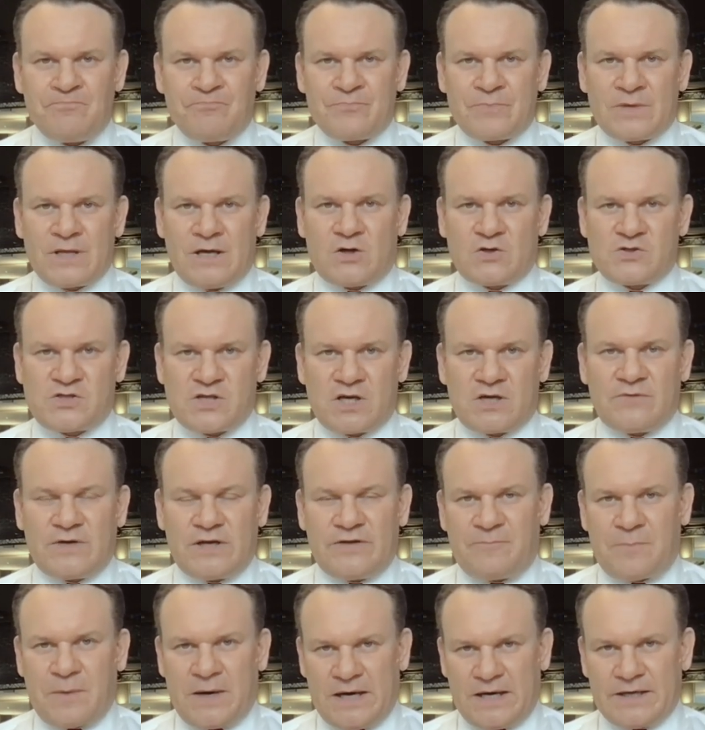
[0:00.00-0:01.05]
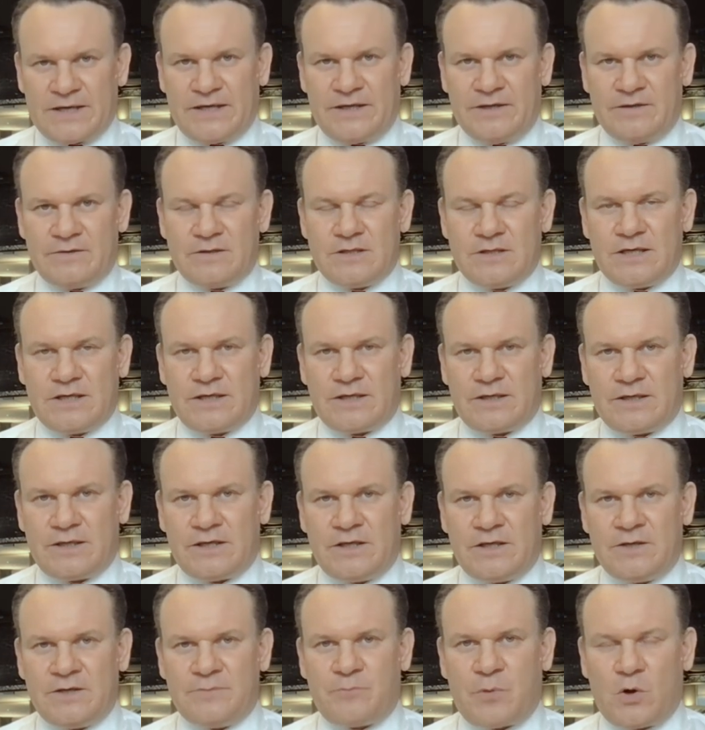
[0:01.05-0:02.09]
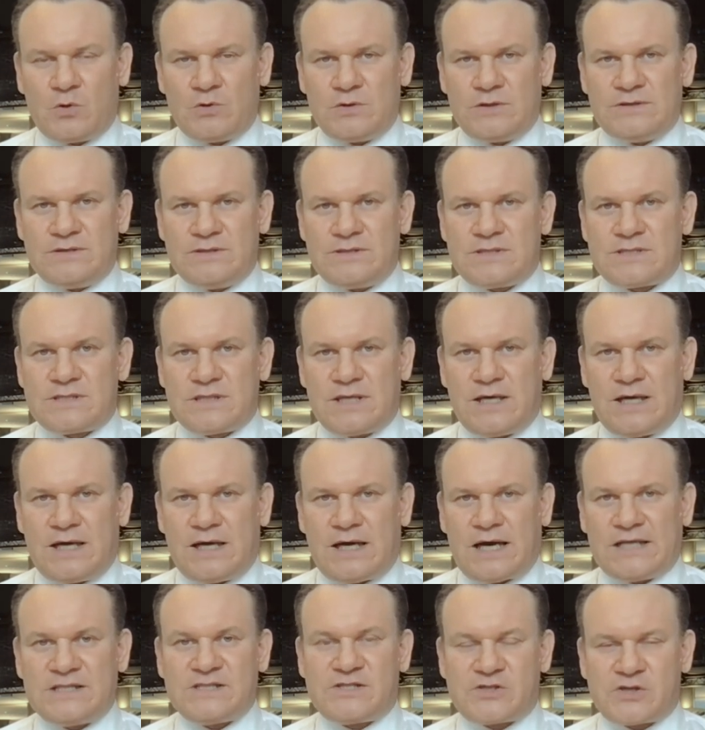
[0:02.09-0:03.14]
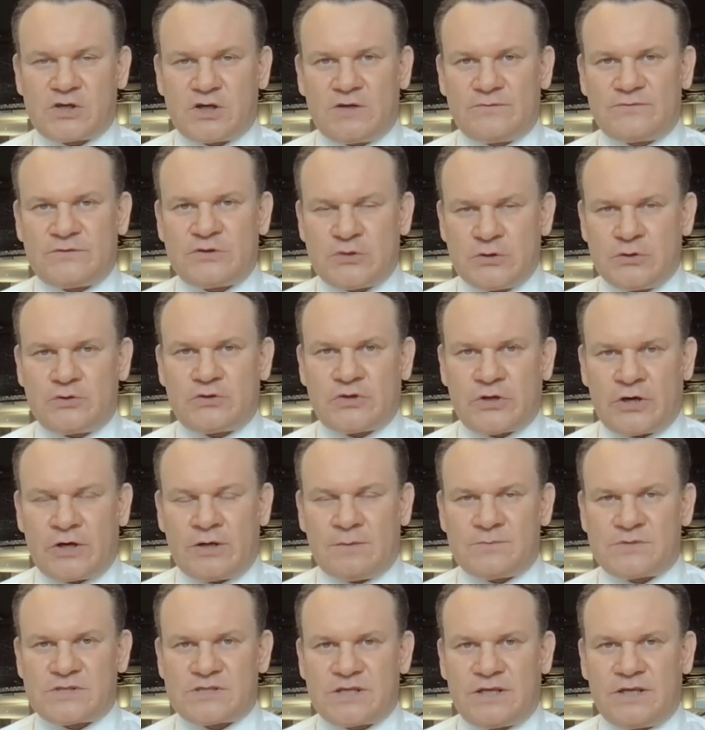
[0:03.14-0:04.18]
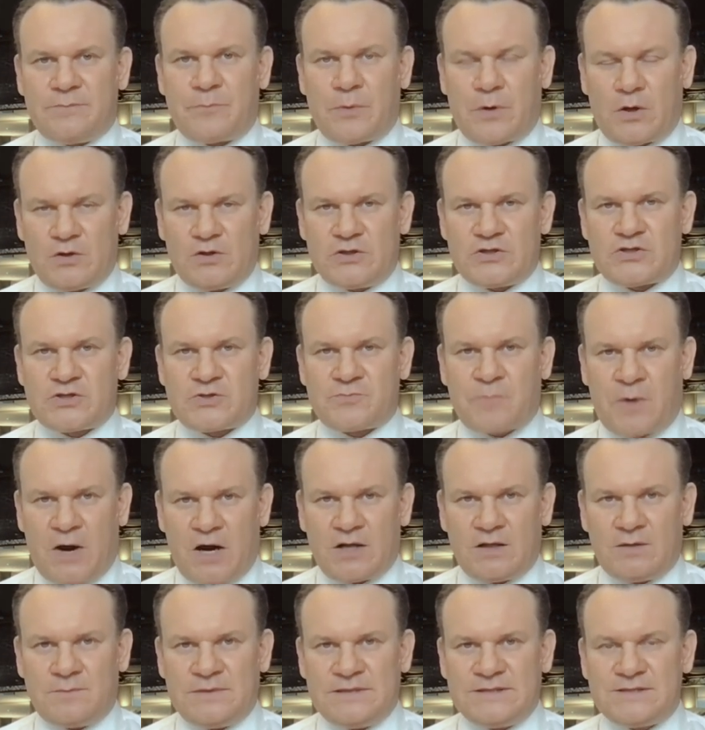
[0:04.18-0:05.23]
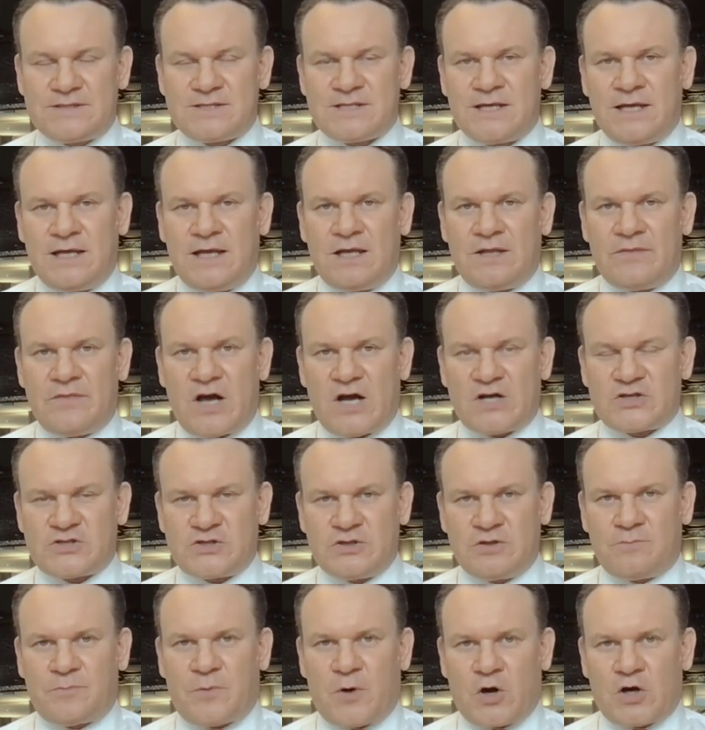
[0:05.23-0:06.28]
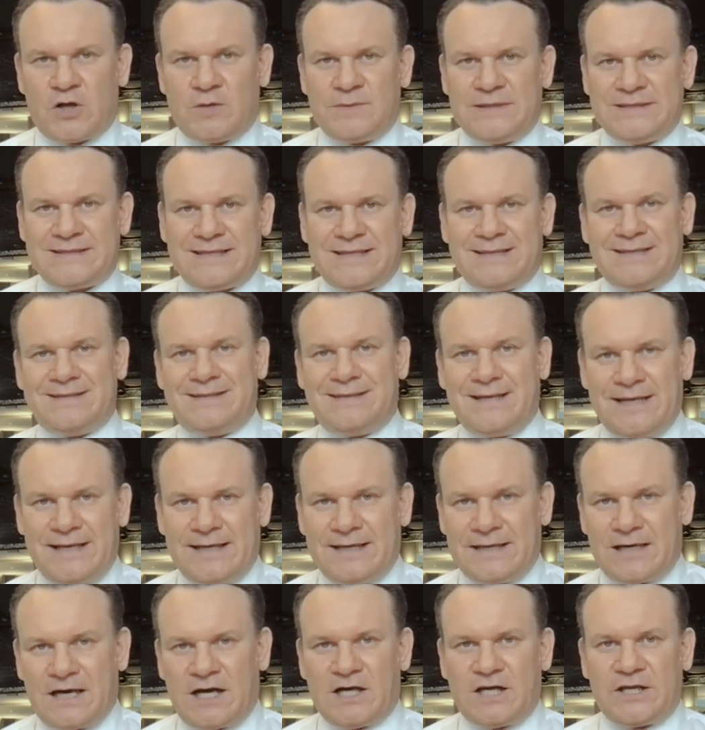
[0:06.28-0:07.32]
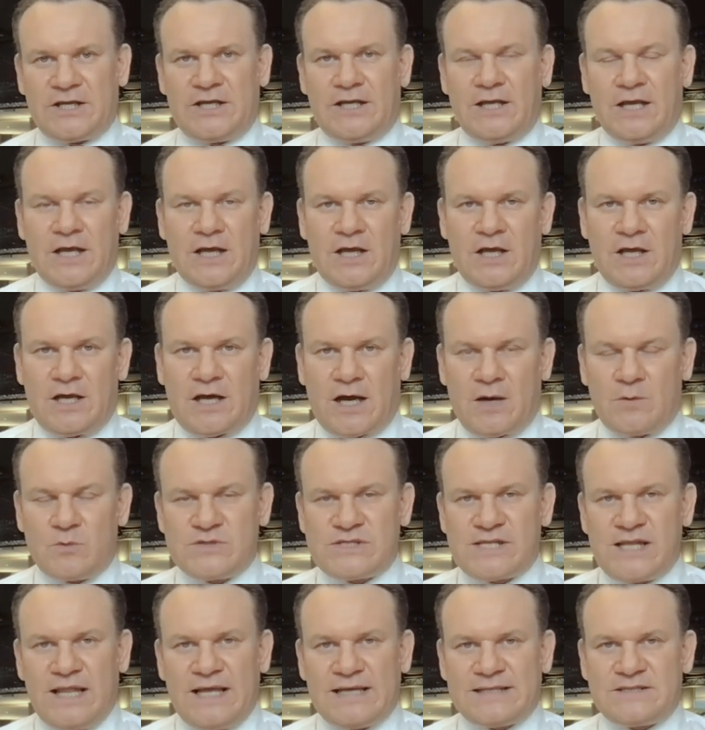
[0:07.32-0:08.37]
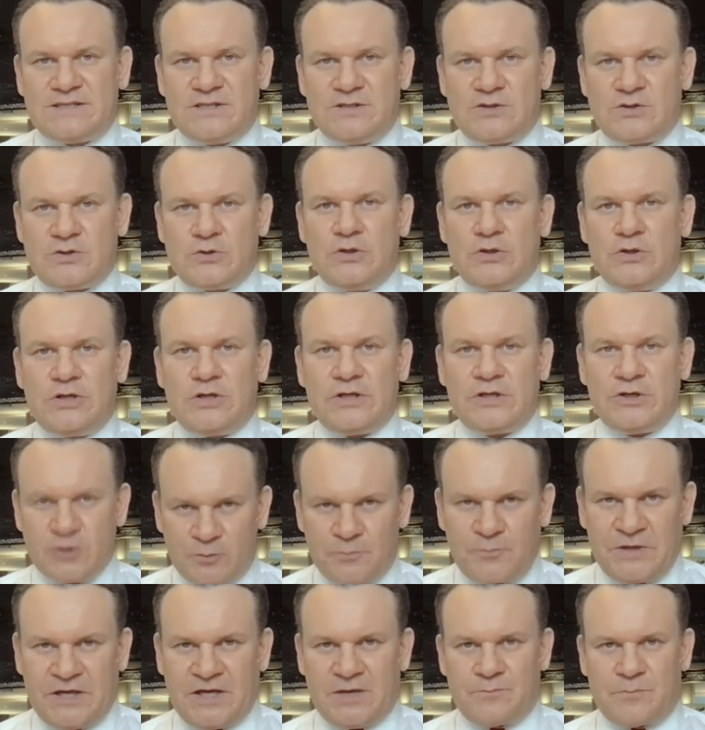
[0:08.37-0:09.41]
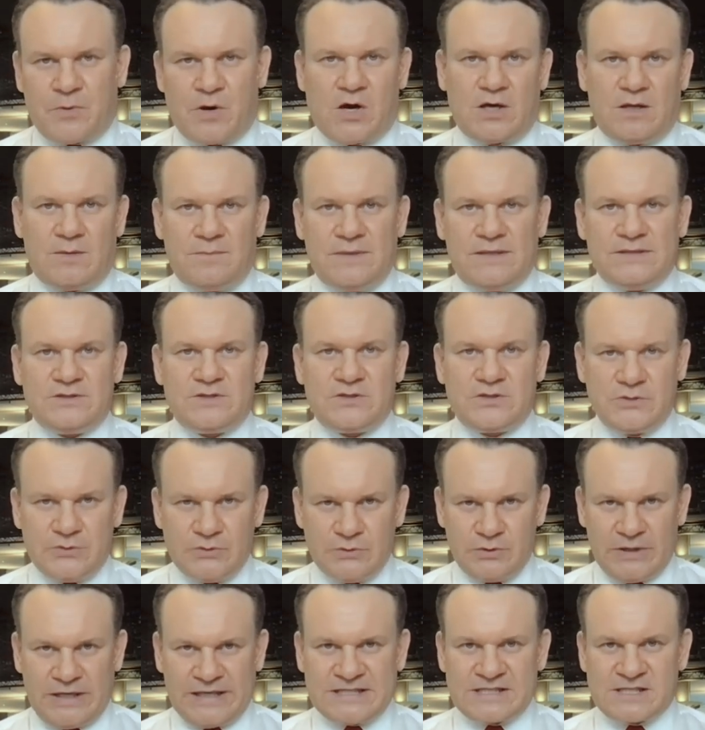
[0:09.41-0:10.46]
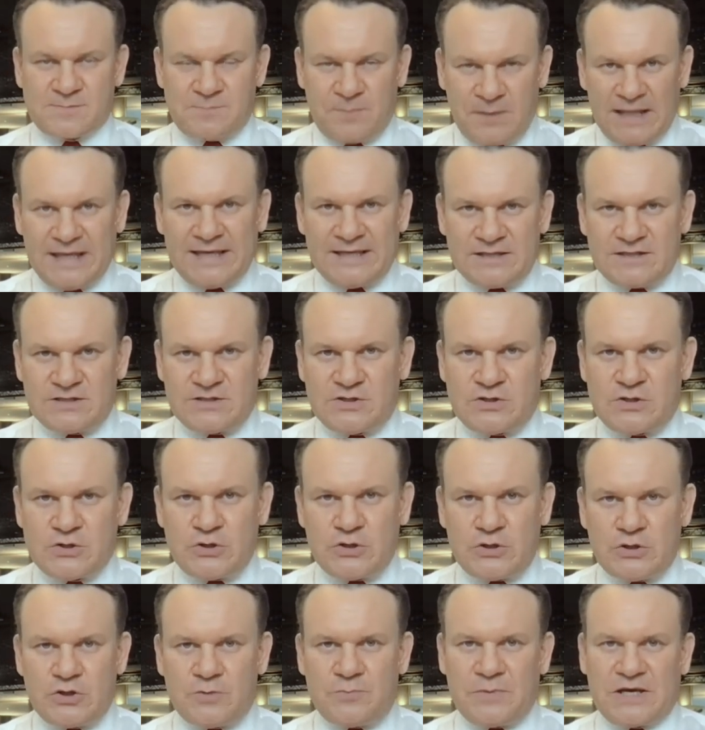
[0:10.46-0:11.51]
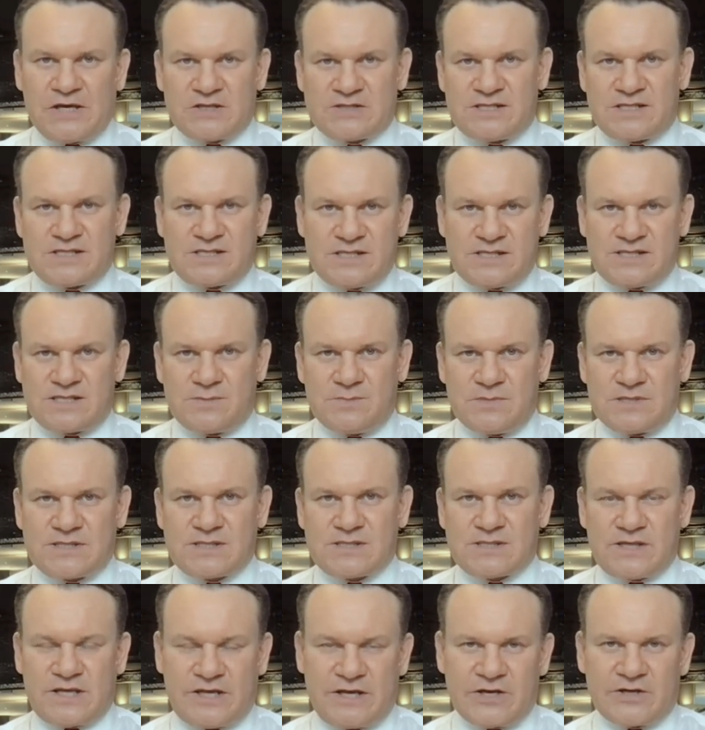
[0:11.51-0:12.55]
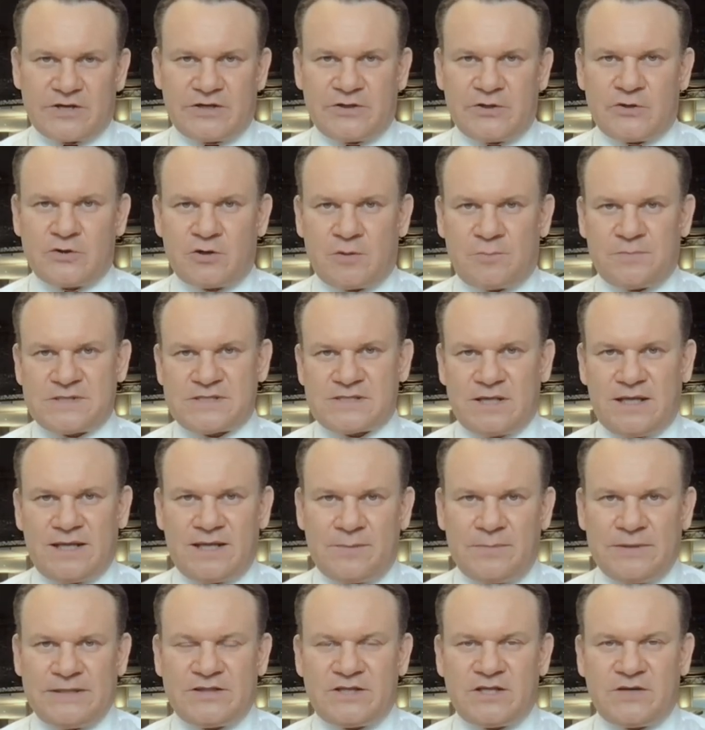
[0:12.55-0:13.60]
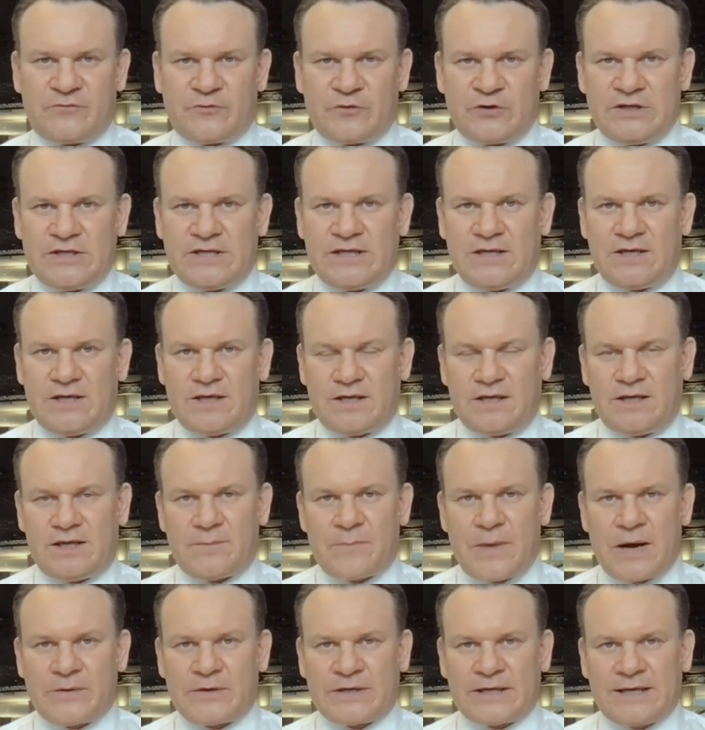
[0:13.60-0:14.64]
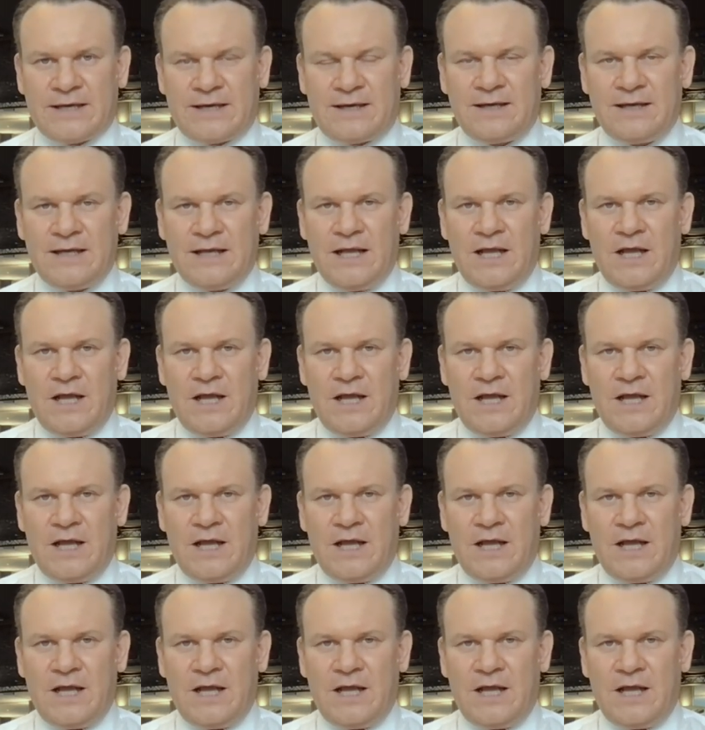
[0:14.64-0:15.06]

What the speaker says: a conservative party in Poland. I served two terms in the Polish parliament, national parliament, and then I was elected to the European Parliament. To explain it to you, because the system is here in Europe is a little bit different than in America.